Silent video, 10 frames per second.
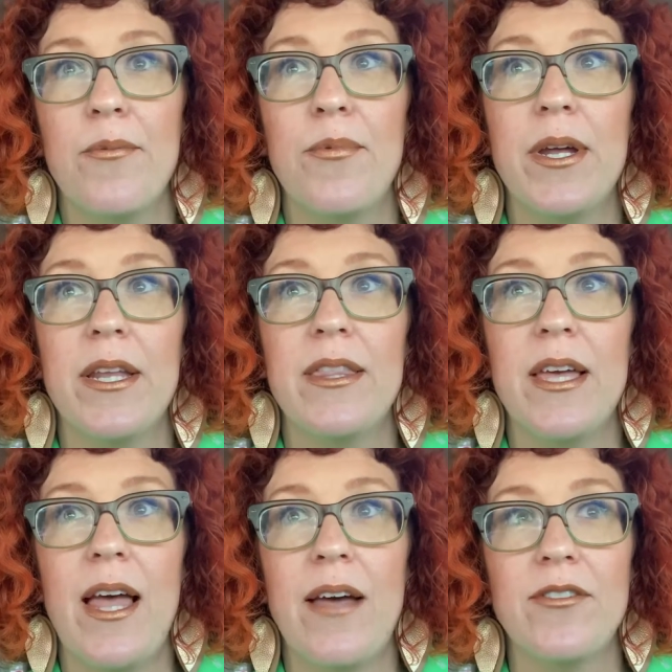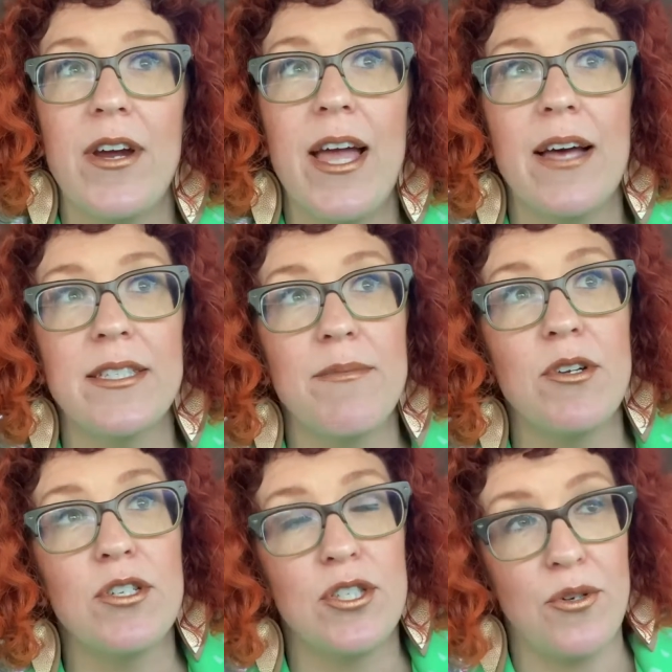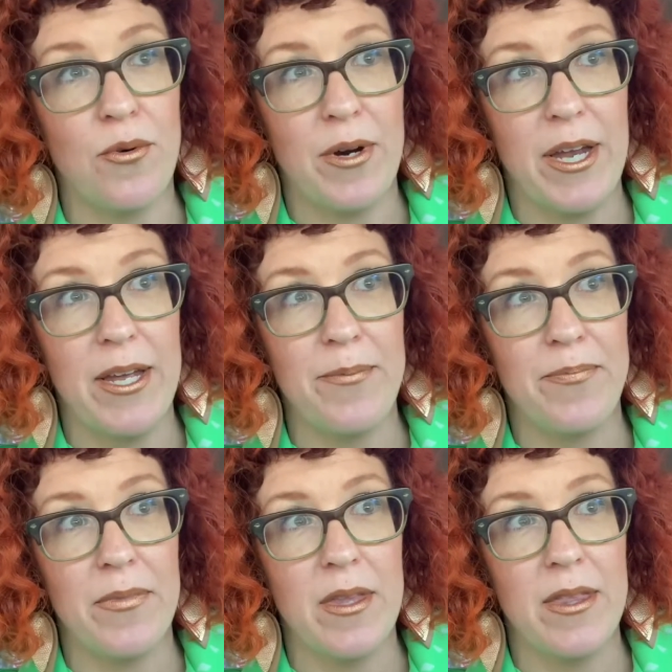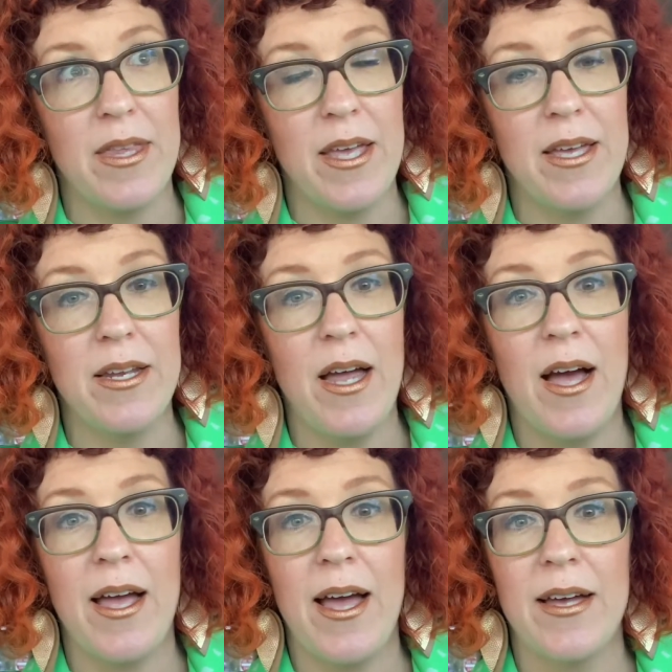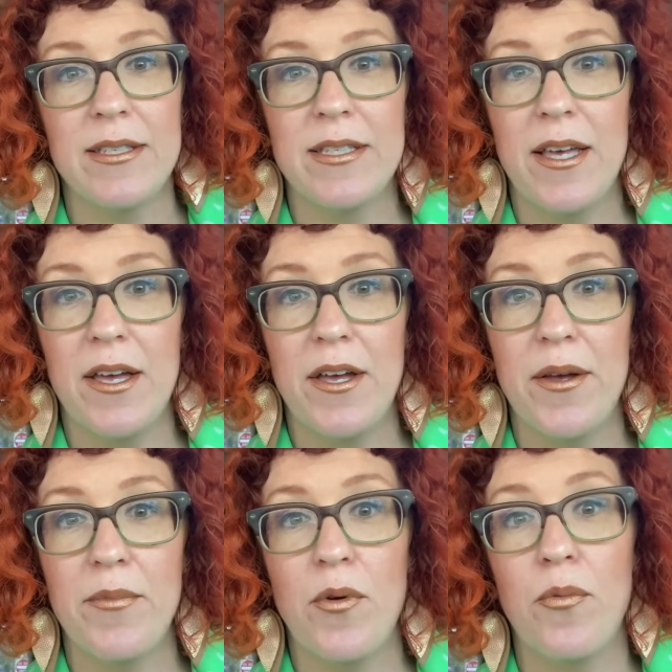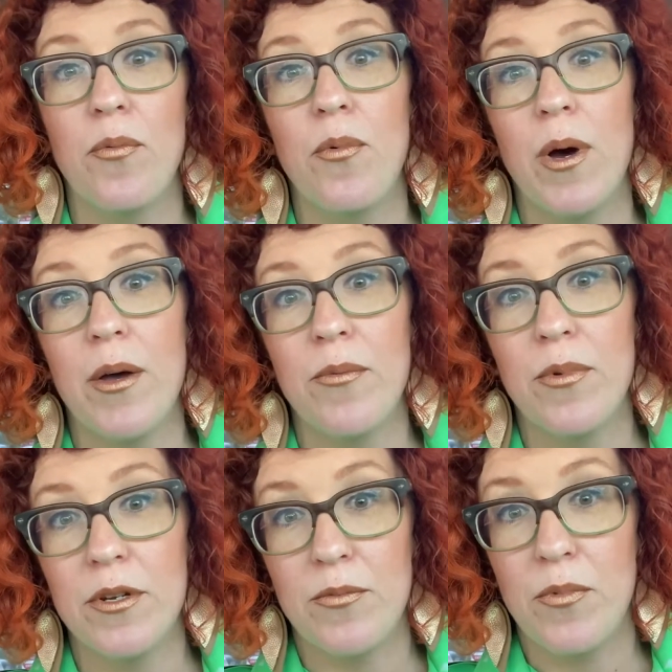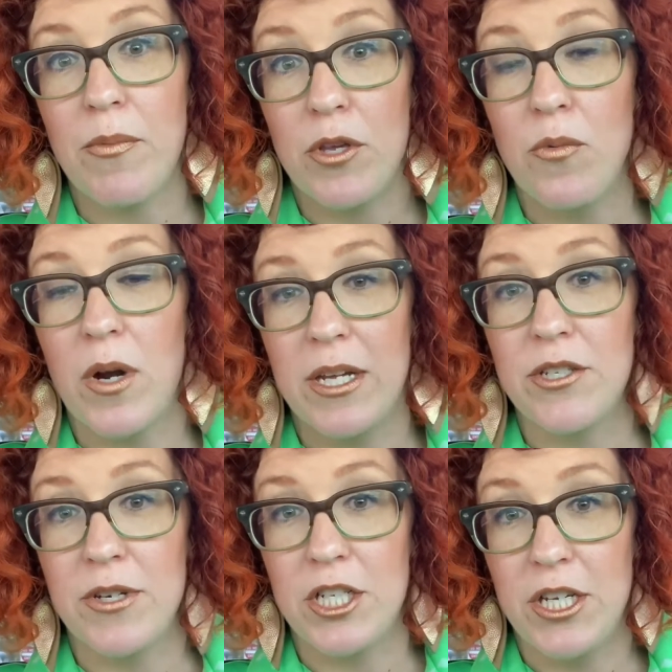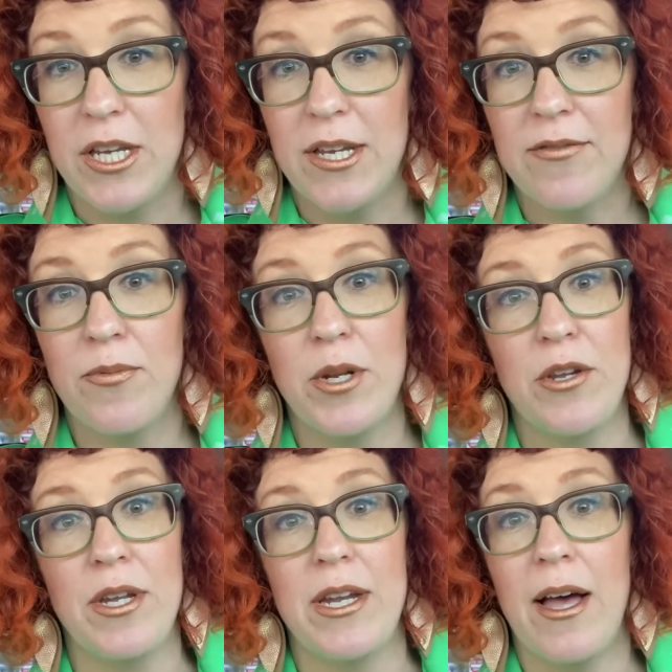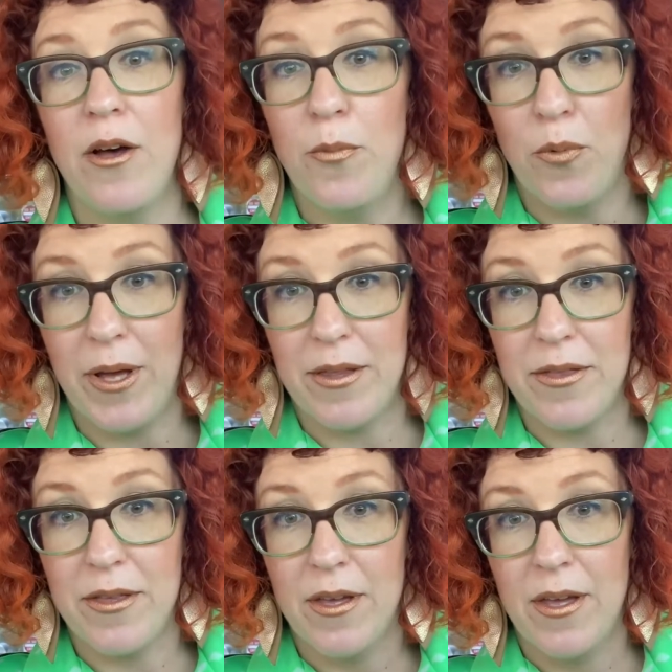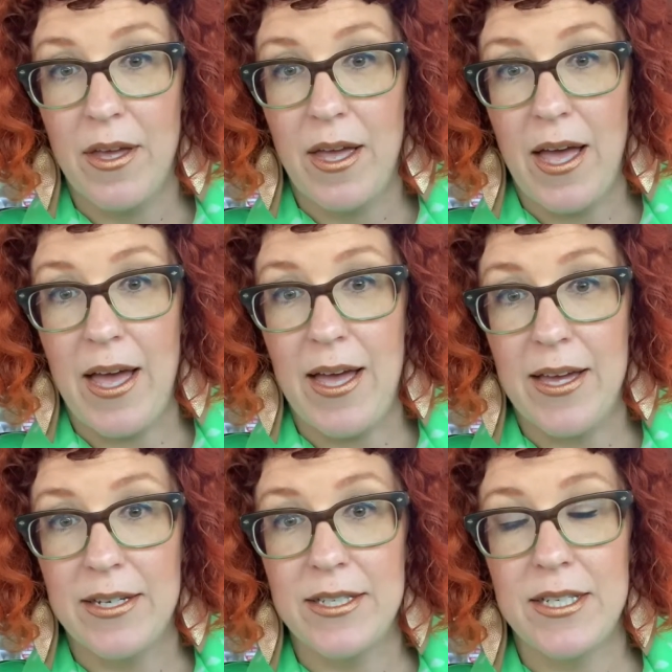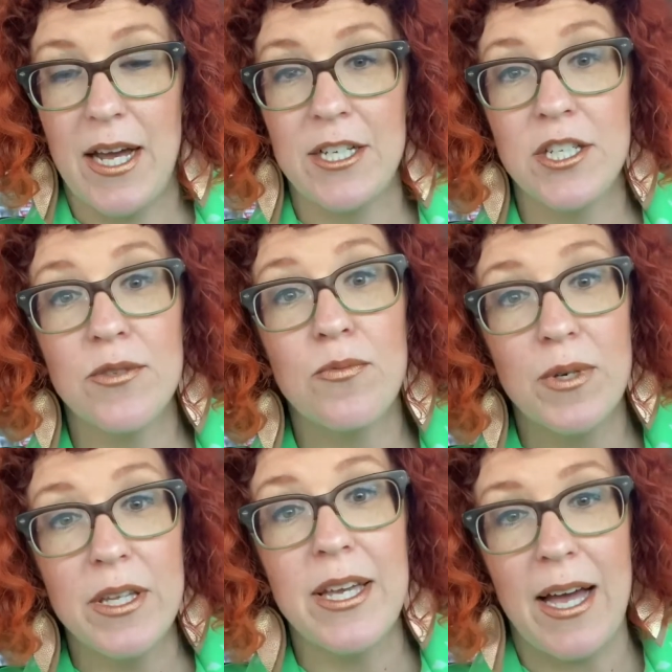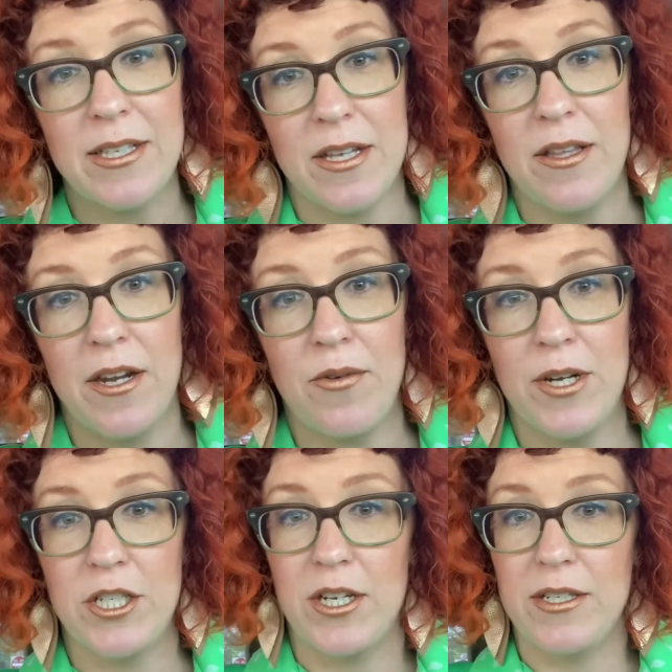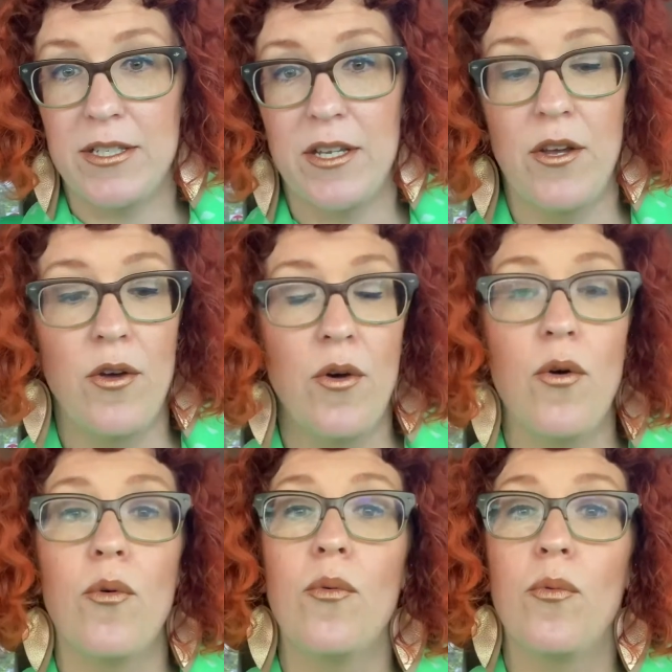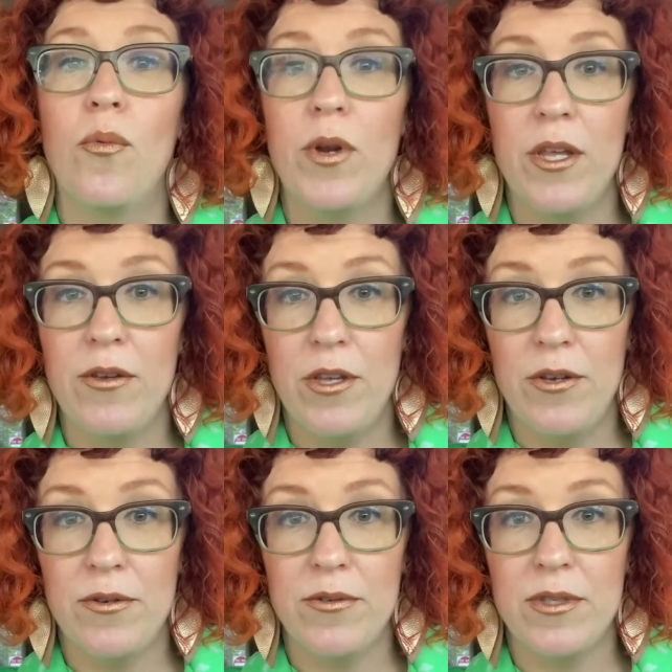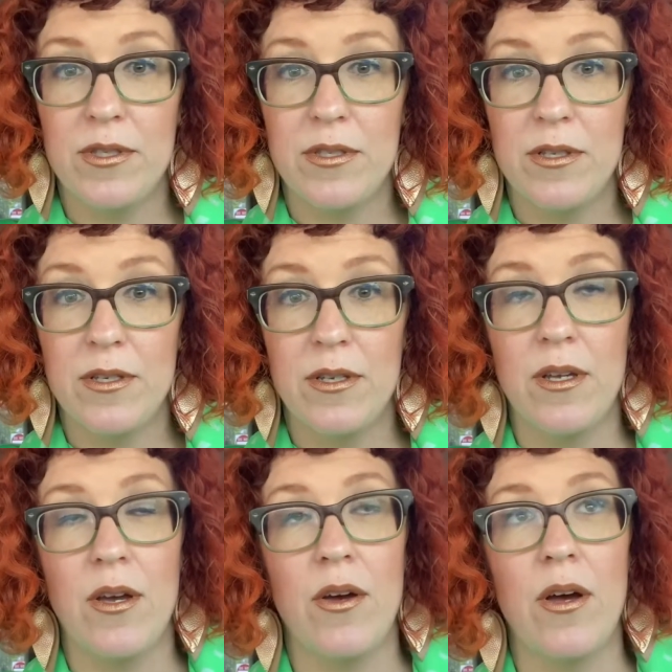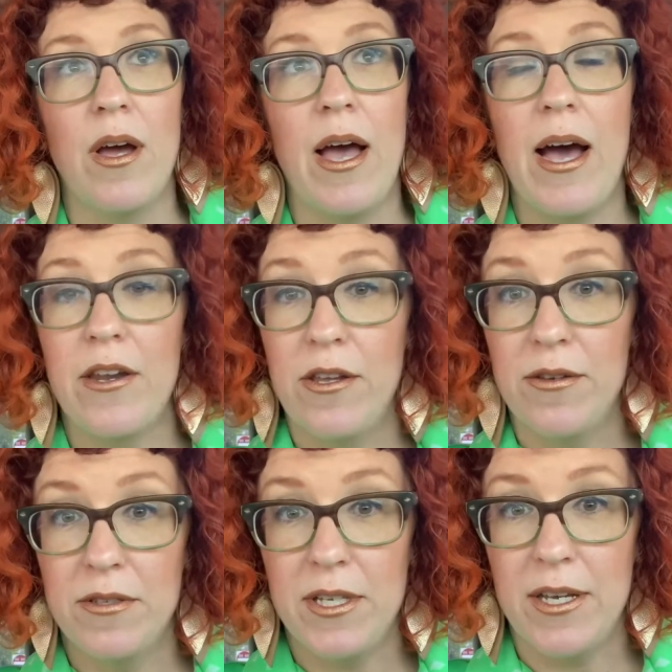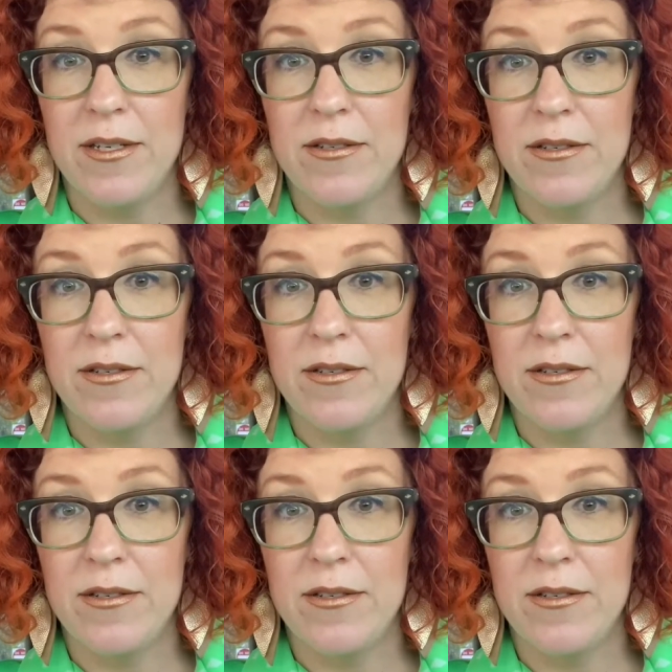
then after I ask them their story, then I ask them what were you wanting to achieve? What do you need help with? And I just really ask a lot of questions. What do you use? How do you use it?